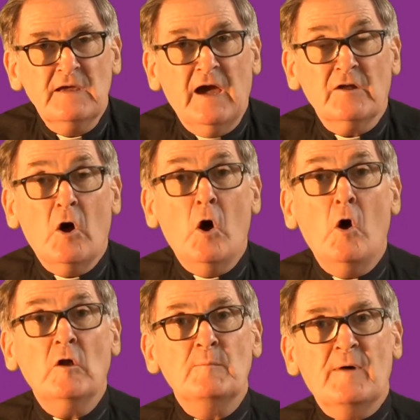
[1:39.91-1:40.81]
are
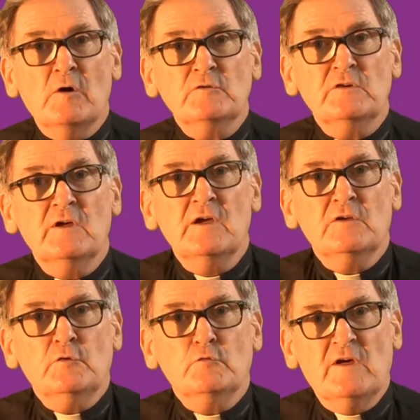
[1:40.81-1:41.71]
all about
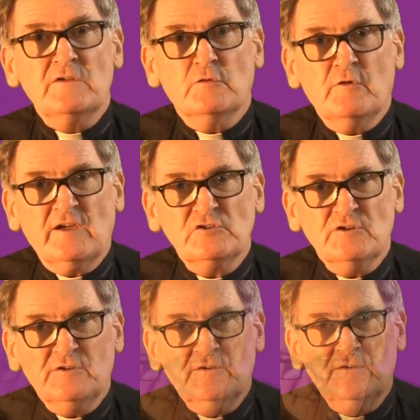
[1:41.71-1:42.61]
the
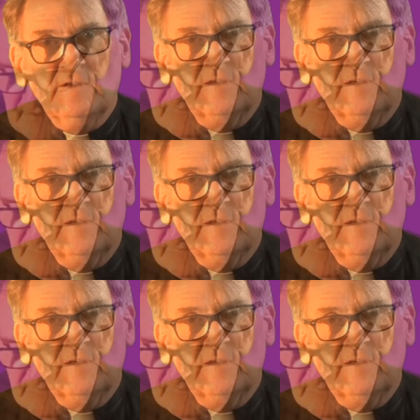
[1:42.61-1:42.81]
resurrection.